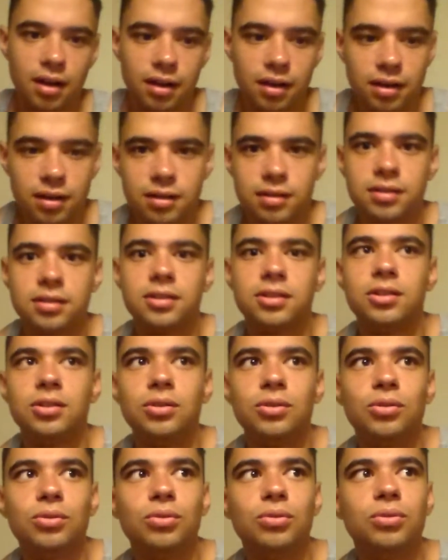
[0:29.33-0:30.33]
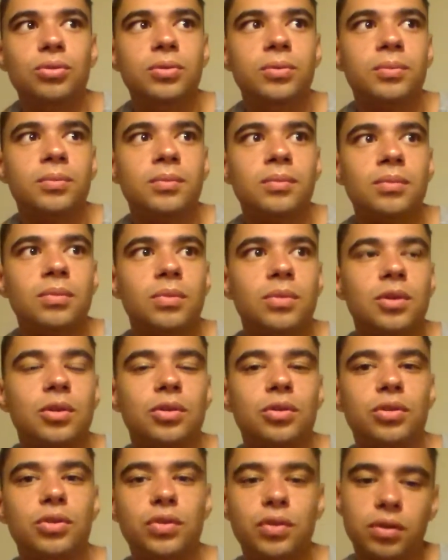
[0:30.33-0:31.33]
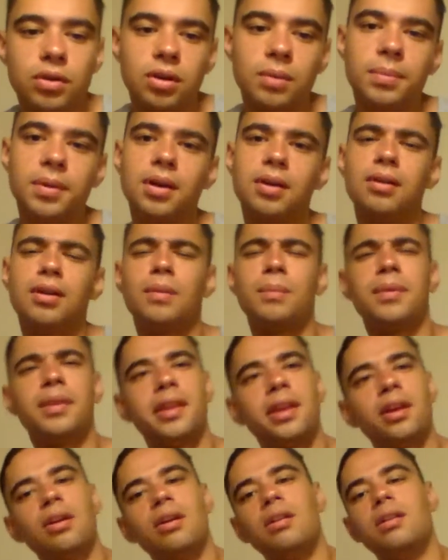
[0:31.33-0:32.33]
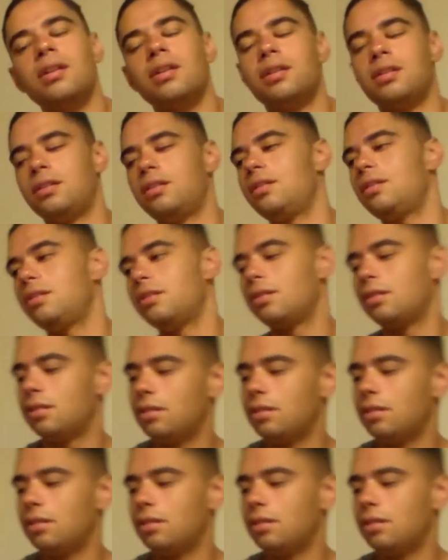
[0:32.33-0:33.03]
I guess, too thrilled about. I mean, they all look good.